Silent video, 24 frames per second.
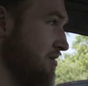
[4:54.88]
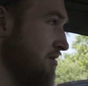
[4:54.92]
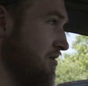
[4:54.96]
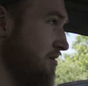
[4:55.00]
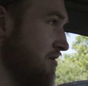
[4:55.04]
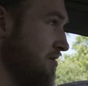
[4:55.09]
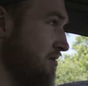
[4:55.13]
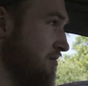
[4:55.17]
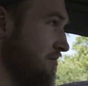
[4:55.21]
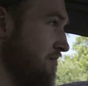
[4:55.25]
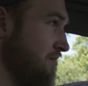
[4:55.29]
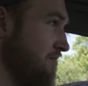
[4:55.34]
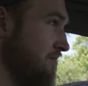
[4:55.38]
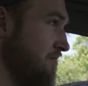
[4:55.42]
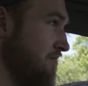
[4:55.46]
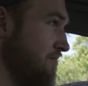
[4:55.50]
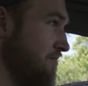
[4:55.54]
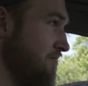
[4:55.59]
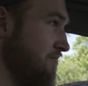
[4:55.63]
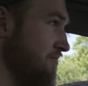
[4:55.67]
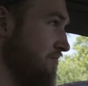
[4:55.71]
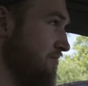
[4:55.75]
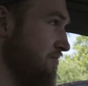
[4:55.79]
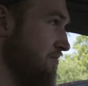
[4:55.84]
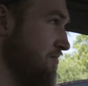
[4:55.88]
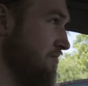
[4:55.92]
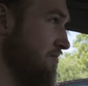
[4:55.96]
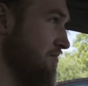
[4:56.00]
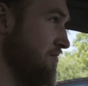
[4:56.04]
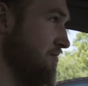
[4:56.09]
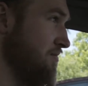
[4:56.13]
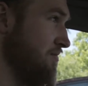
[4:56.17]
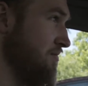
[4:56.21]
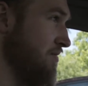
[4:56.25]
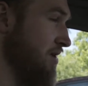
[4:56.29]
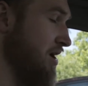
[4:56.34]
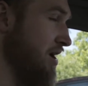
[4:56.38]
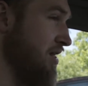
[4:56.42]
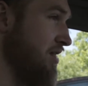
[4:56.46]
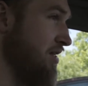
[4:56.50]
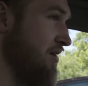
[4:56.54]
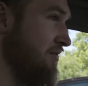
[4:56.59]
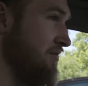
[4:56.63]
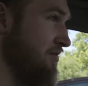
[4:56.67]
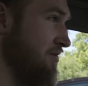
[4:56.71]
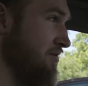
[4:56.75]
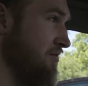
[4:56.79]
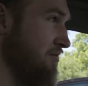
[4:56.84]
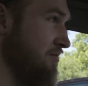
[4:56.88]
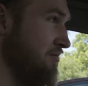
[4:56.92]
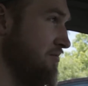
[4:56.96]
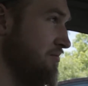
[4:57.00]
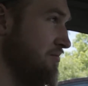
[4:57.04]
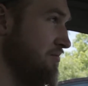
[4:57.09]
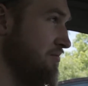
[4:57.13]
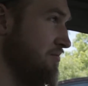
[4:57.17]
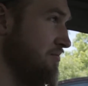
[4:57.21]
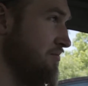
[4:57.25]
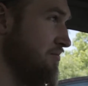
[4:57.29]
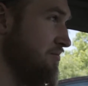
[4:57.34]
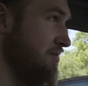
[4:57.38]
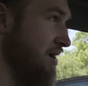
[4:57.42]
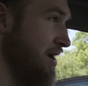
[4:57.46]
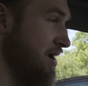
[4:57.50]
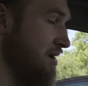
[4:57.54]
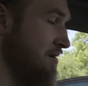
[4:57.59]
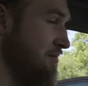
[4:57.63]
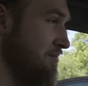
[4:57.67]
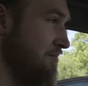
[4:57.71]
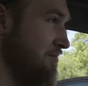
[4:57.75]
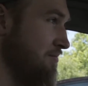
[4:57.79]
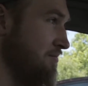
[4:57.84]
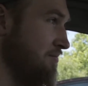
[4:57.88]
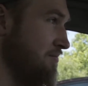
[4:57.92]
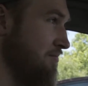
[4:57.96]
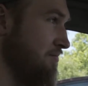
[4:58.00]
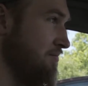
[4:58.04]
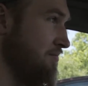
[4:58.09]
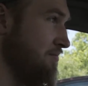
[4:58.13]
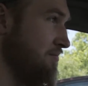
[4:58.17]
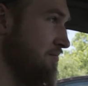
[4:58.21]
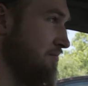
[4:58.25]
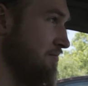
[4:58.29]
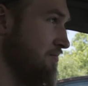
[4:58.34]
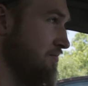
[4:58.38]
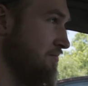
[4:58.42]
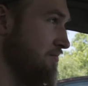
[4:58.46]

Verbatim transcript: All right. Bye. I love you. Bye. I love you too.